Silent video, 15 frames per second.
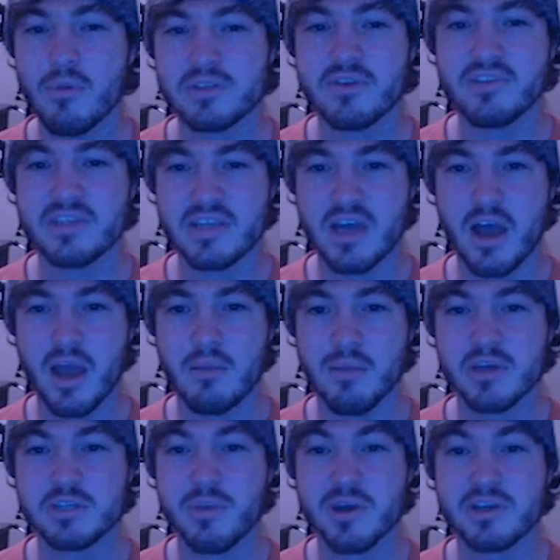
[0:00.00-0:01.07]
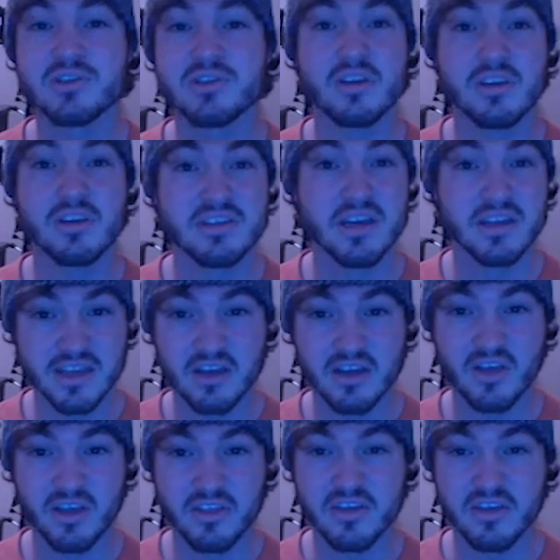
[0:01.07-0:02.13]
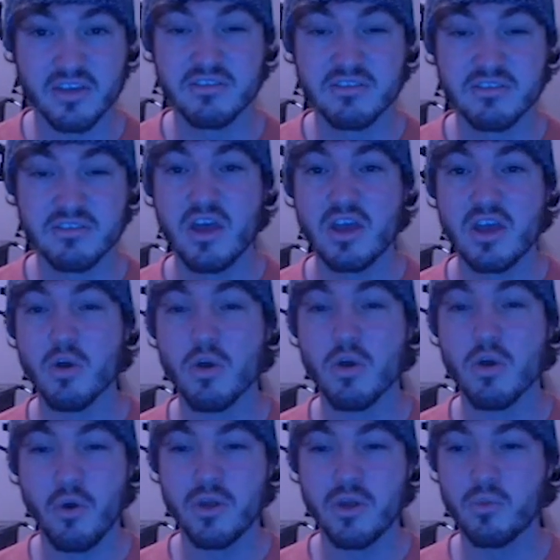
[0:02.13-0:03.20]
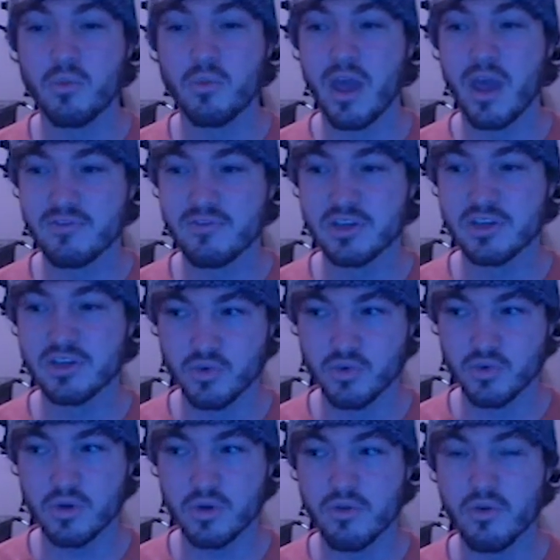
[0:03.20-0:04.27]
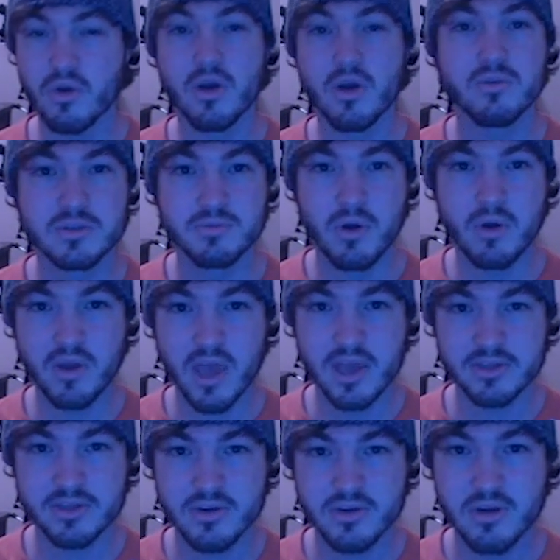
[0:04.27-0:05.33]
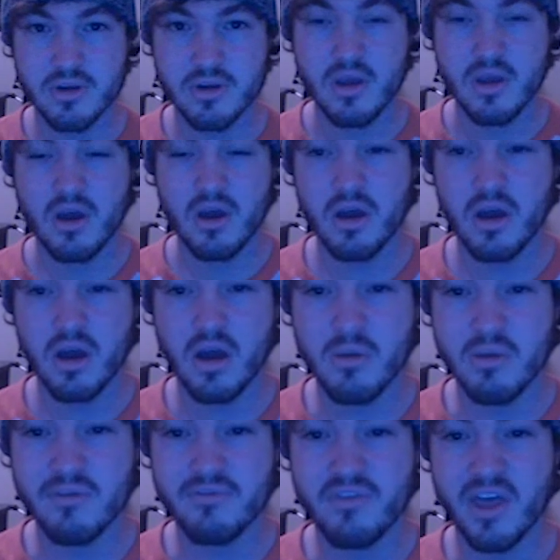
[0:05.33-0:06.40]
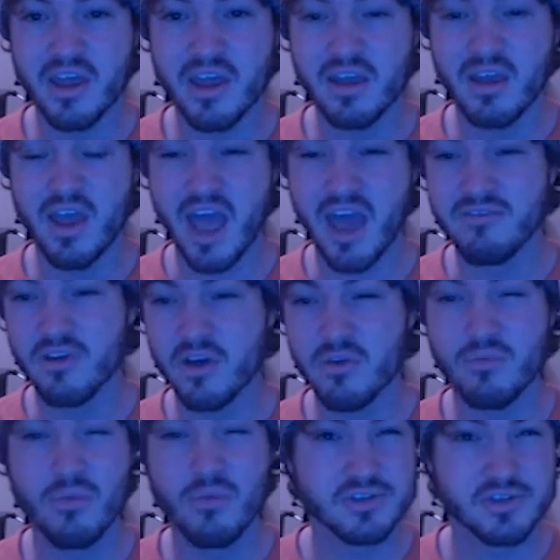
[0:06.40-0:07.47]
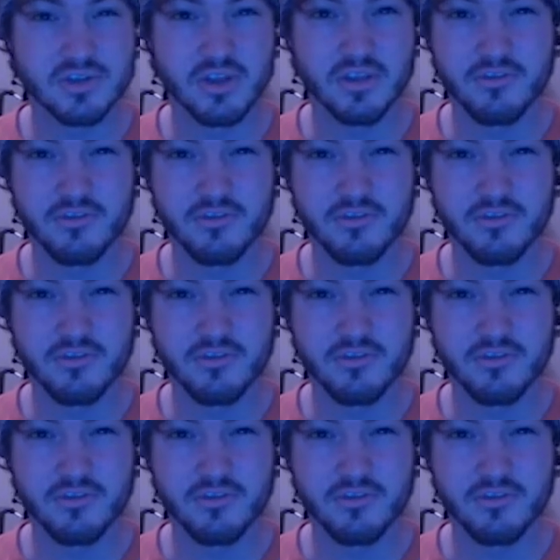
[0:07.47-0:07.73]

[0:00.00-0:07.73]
most of the time, especially against a deck like this, your opponent will have to destroy their own spellcaster if they have other monsters